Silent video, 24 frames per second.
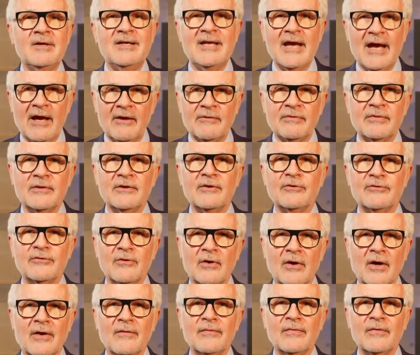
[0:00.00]
death is
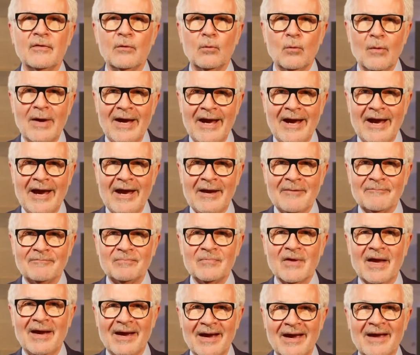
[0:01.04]
on the way.
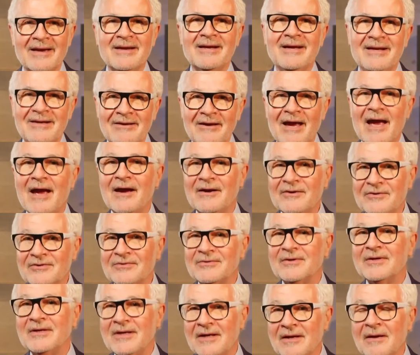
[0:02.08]
And he
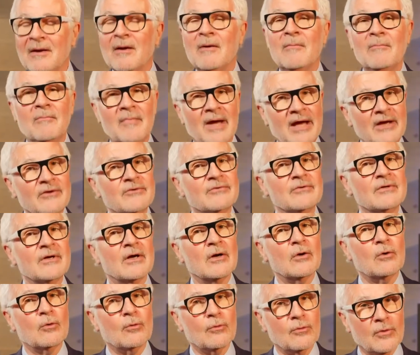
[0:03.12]
actually makes an
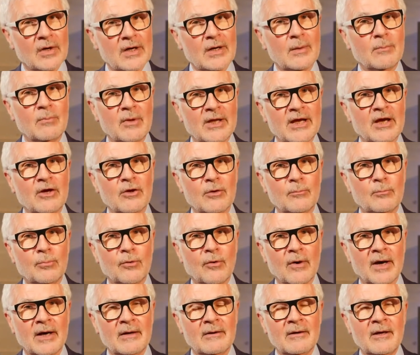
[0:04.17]
incredibly good
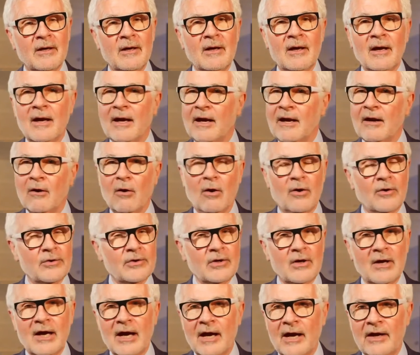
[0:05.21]
point. And all
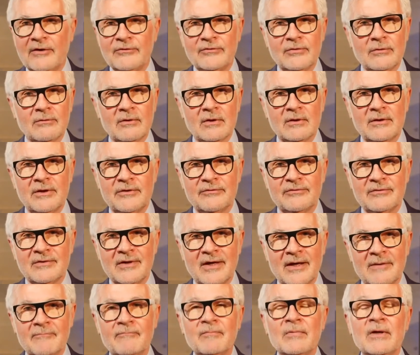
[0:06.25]
you guys who are
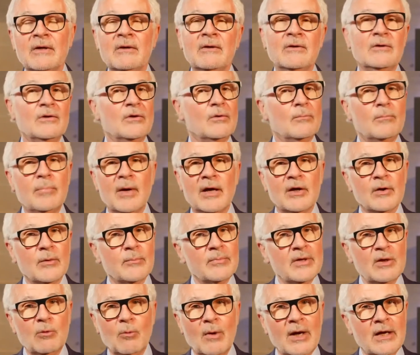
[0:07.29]
listening, you better
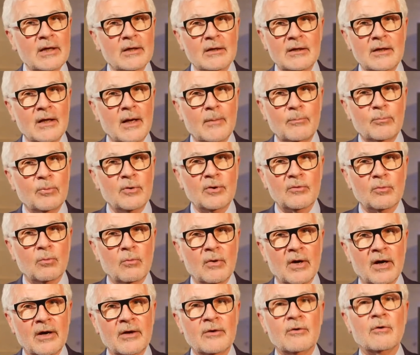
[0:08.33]
be waking up with
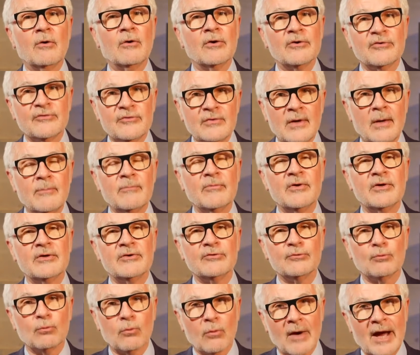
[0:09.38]
one or
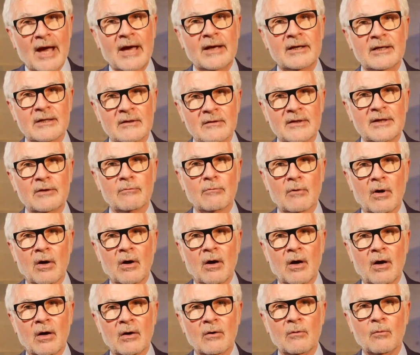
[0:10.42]
something's radically
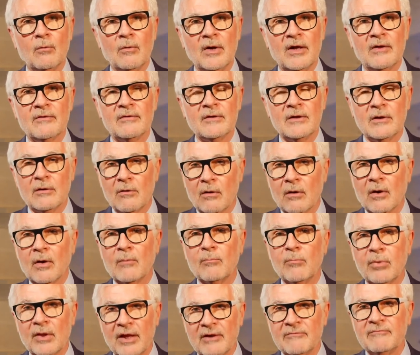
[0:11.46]
wrong with
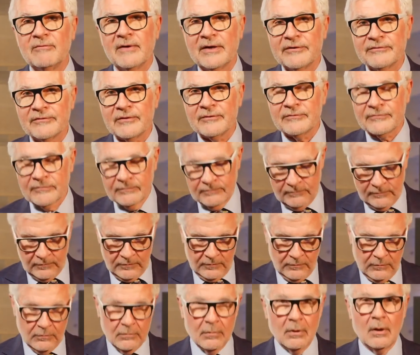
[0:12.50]
your blood vessels.
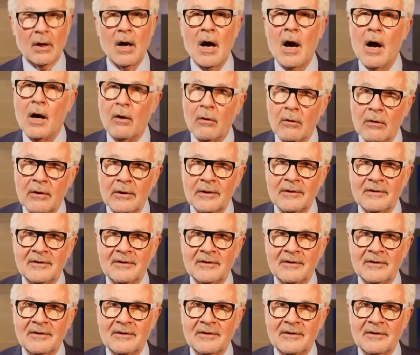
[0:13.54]
Whoa,